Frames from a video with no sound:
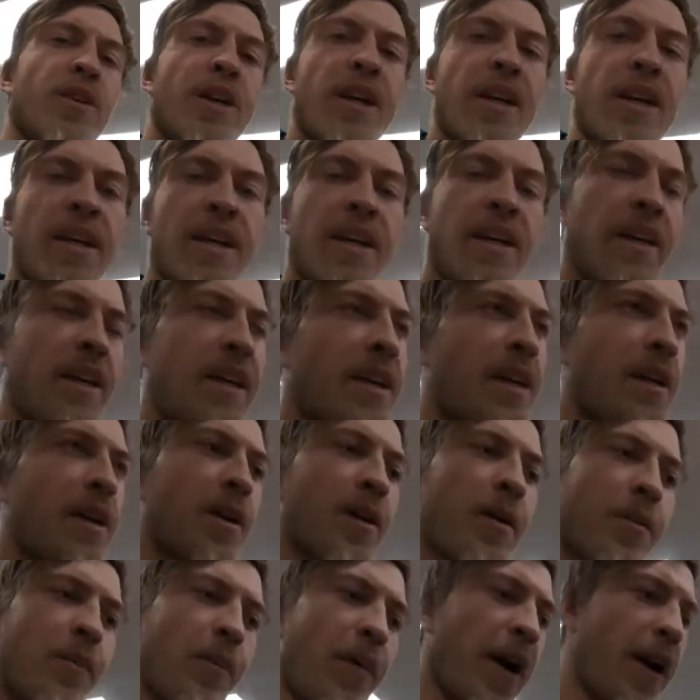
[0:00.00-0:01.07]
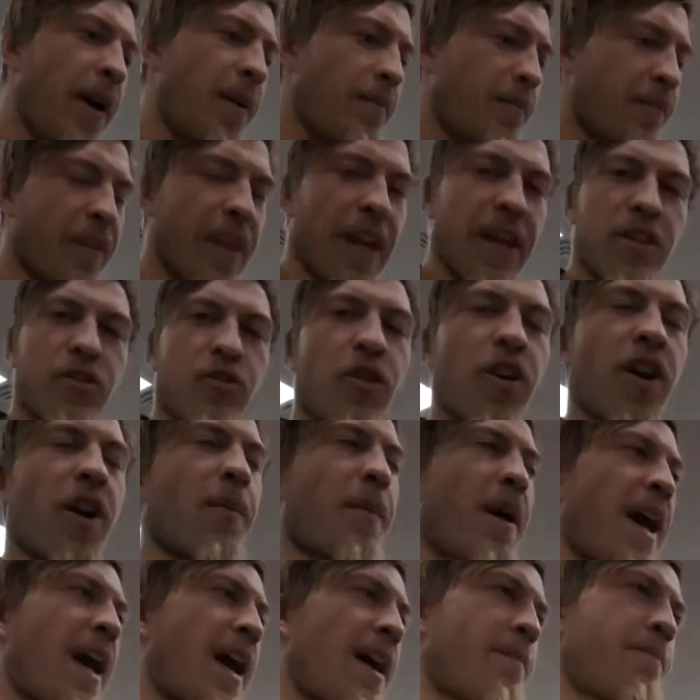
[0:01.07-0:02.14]
it, but that's where
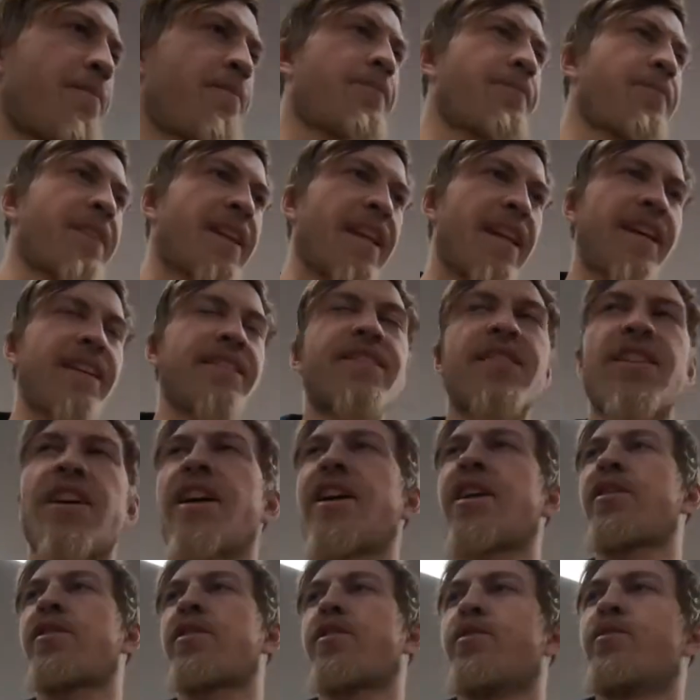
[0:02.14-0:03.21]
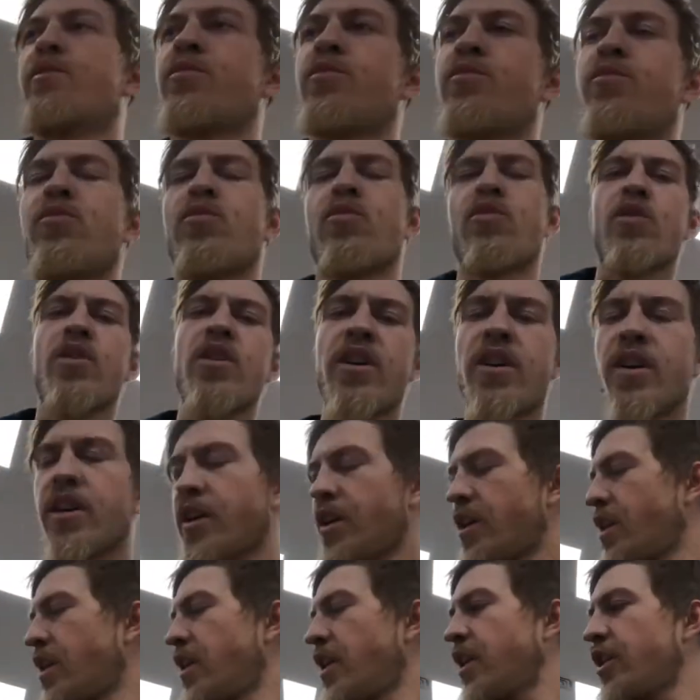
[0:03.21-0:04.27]
I'm at. It's like
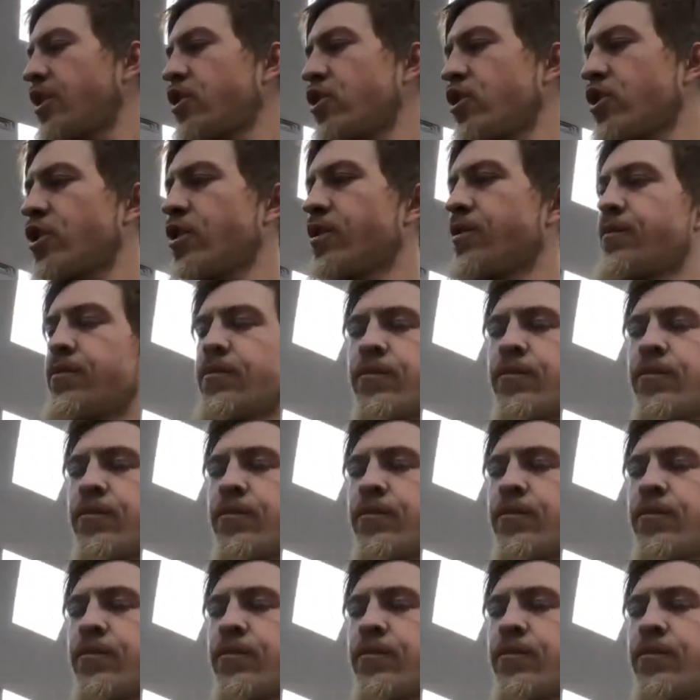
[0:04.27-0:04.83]
1-ish,